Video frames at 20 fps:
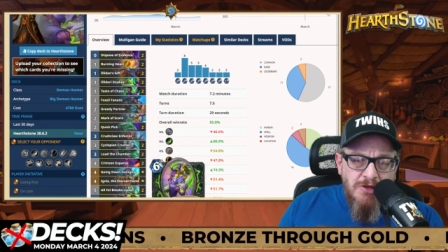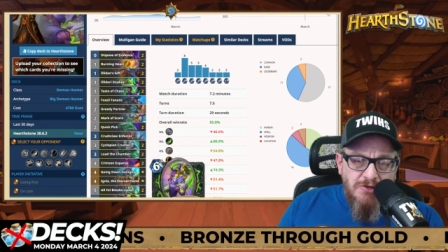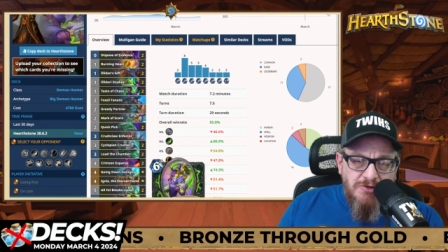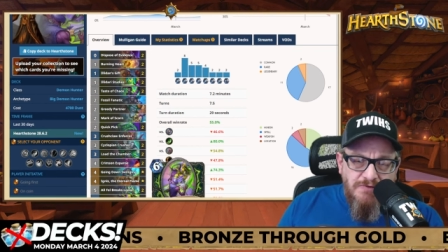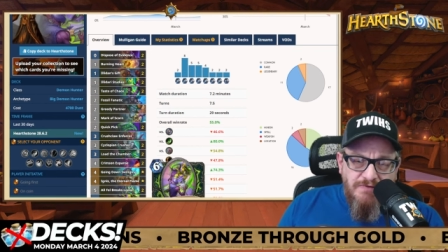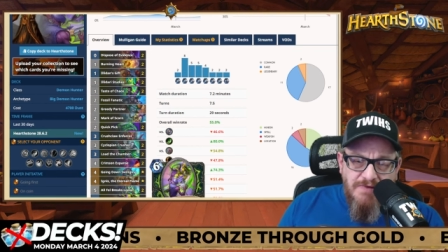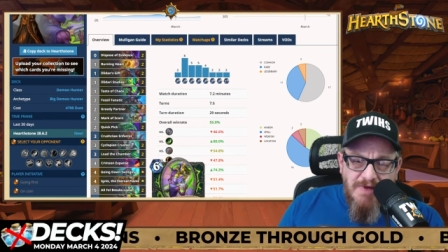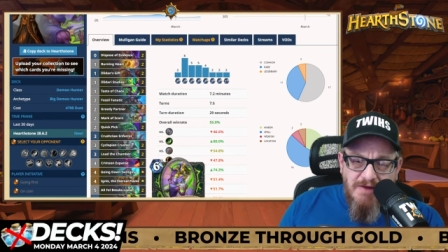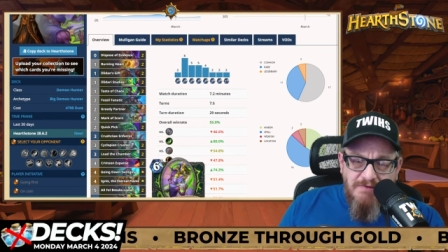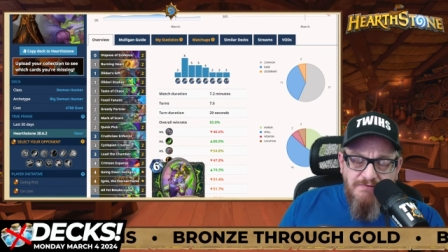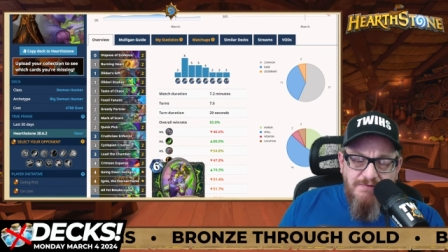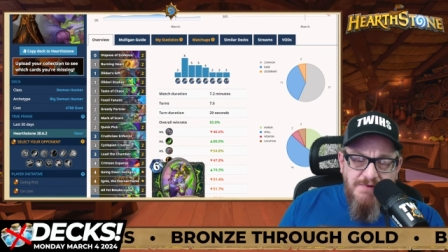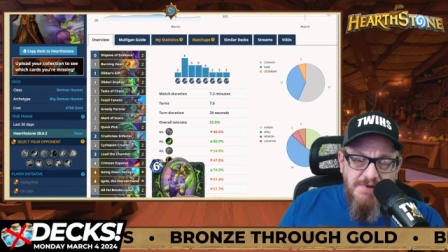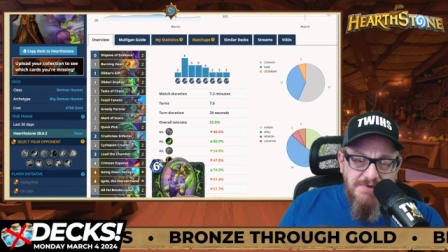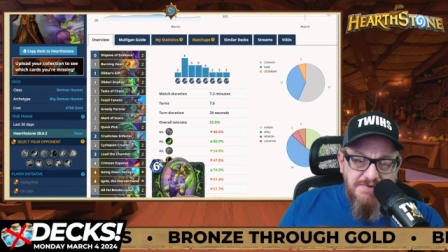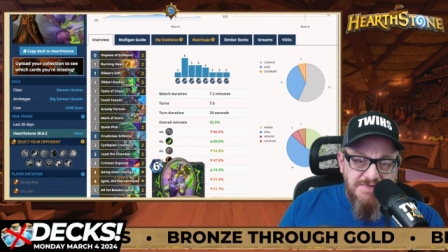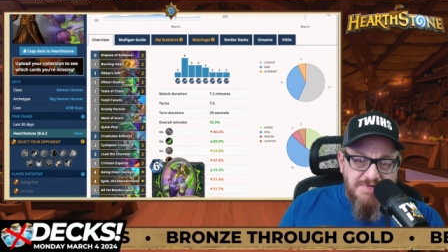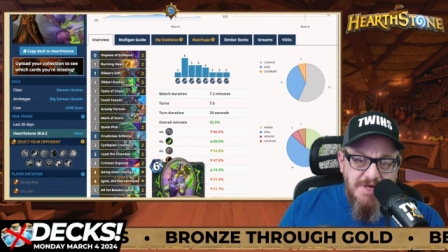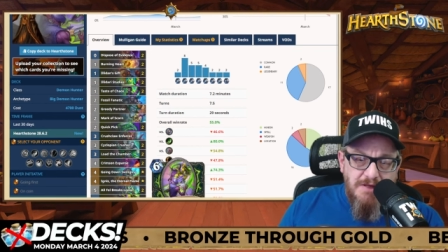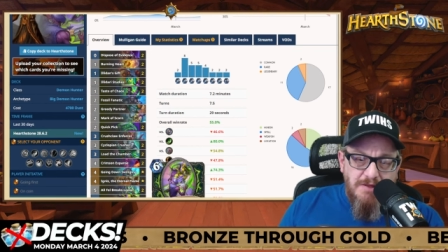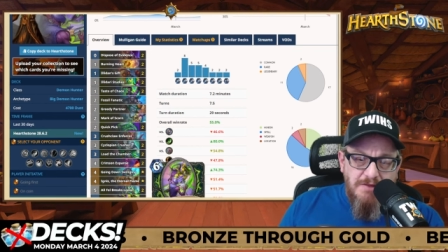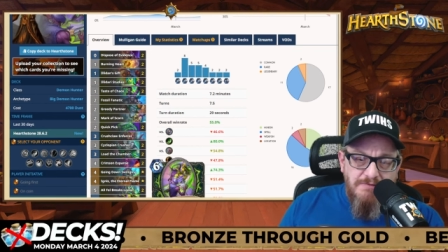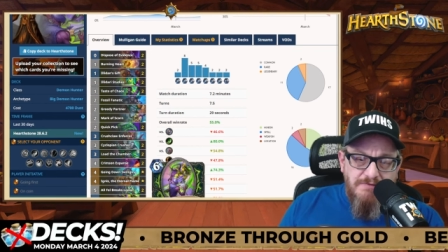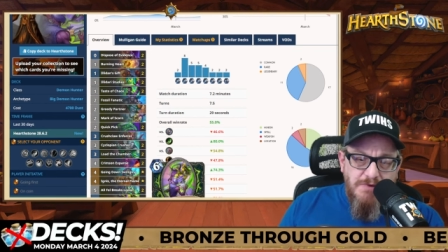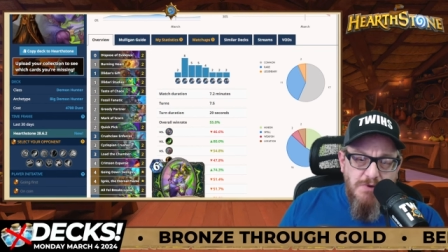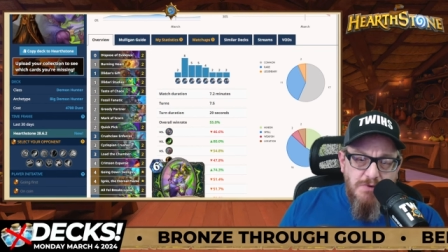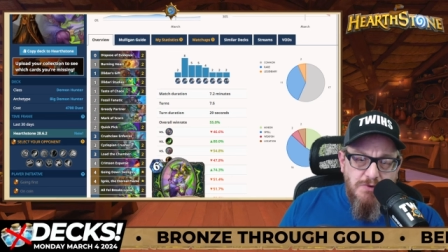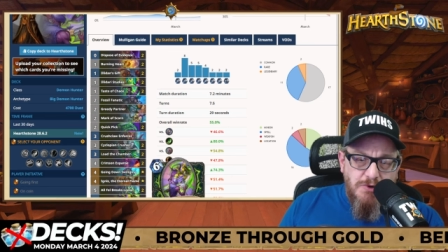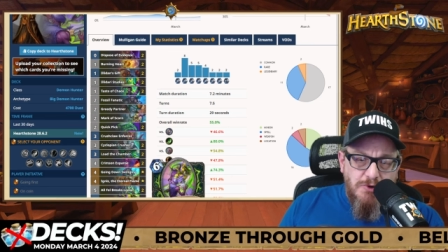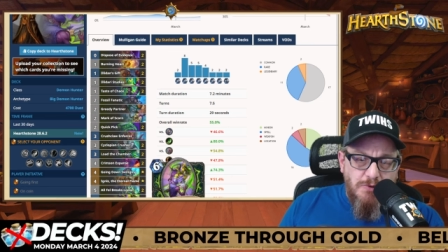you've got Fellscale
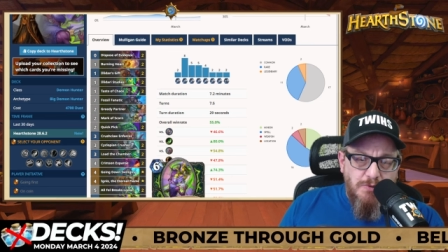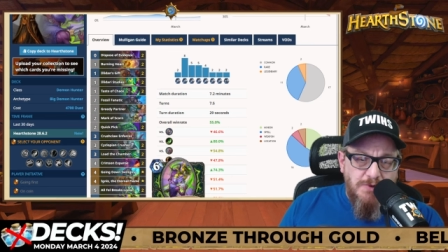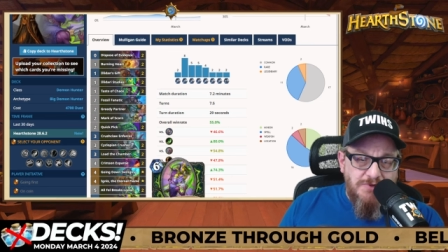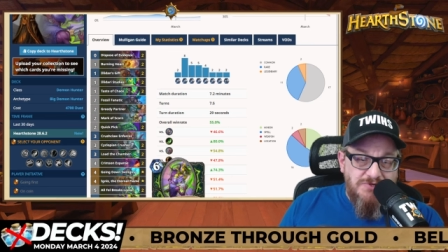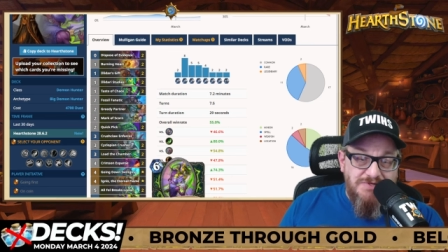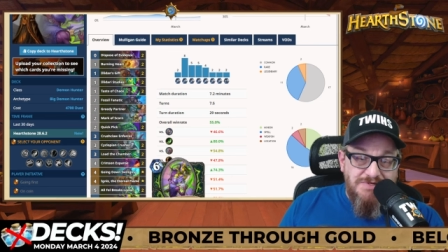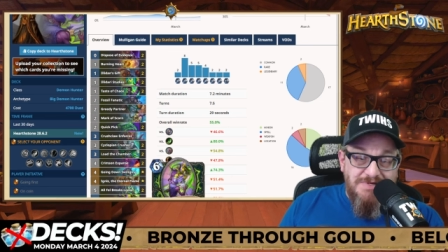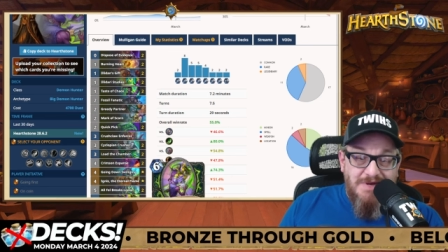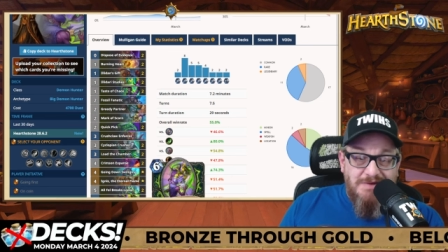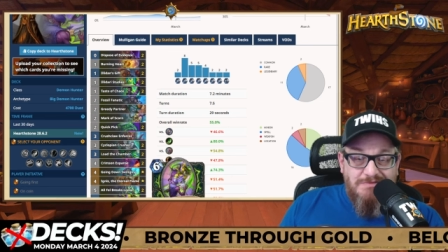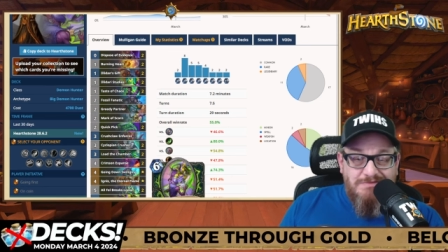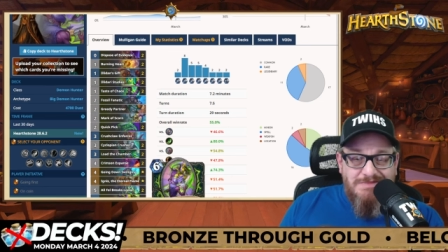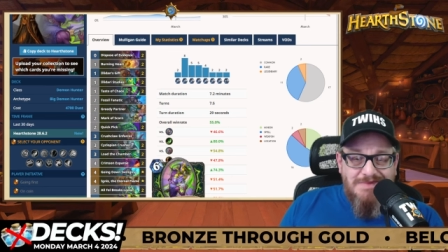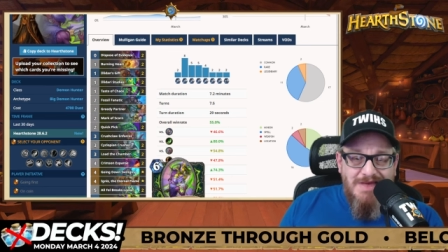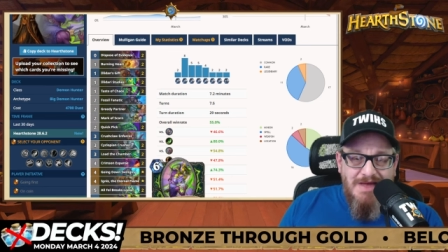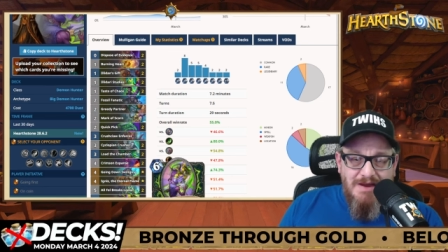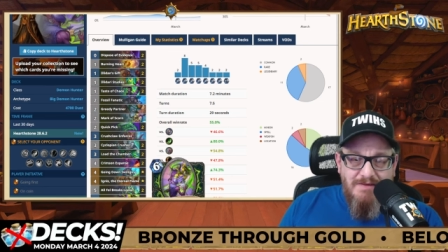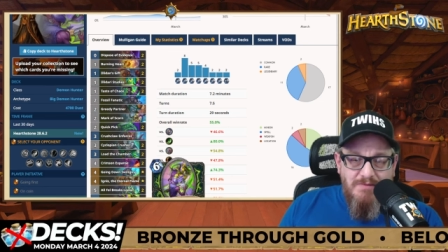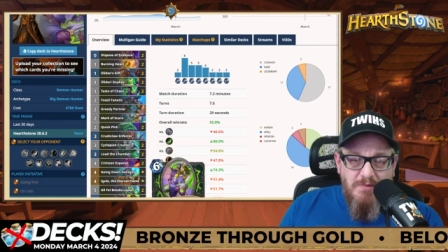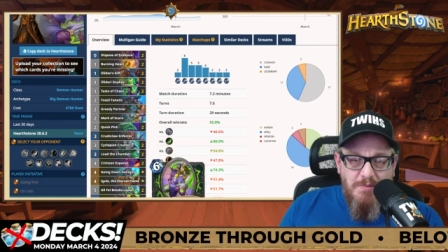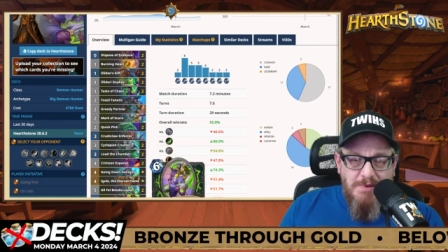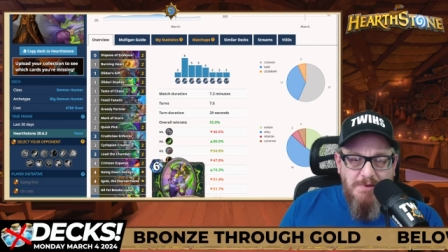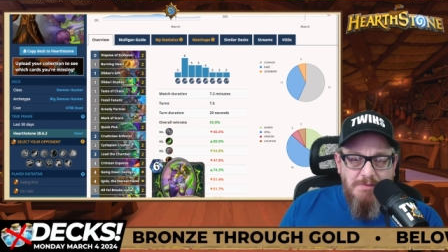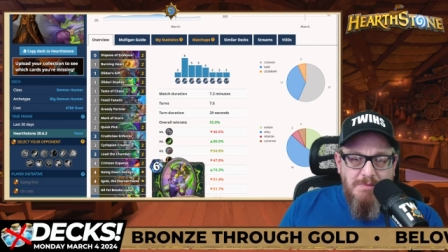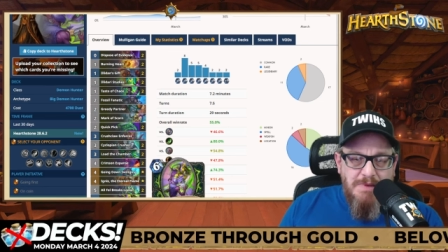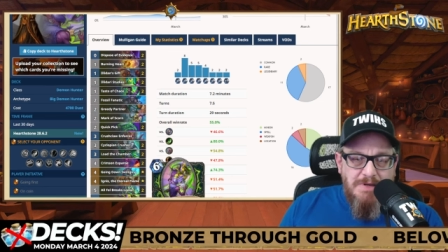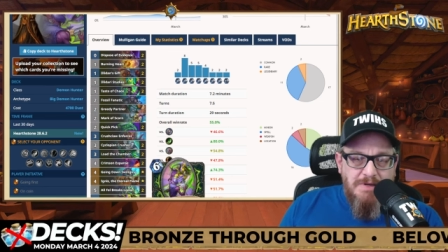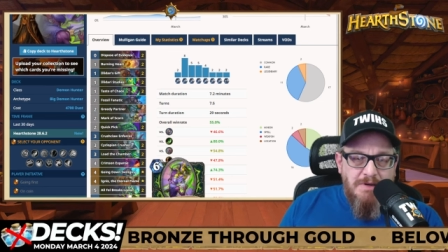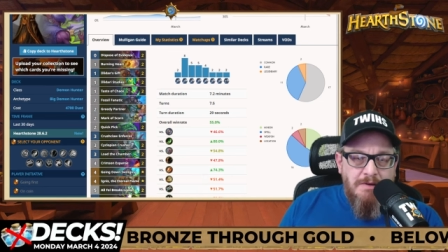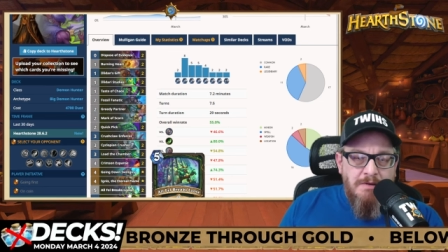Evoker, which is a kind of a big
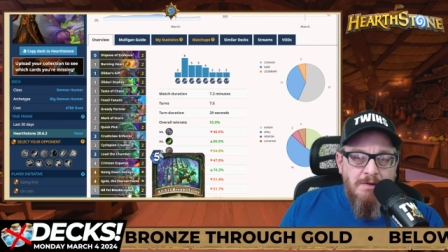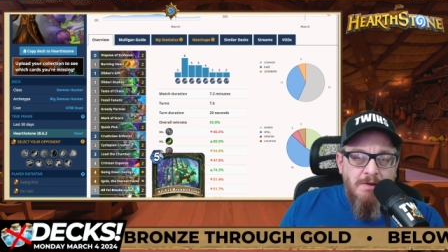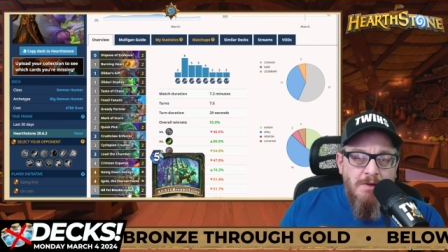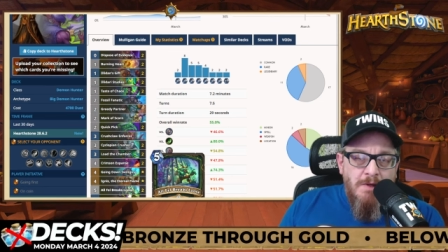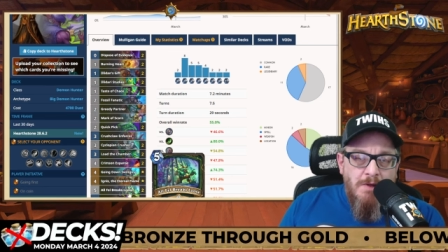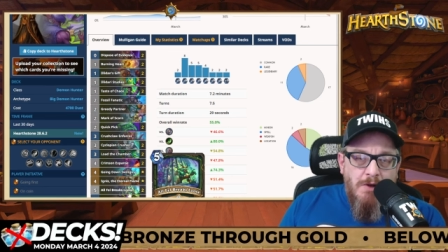minion,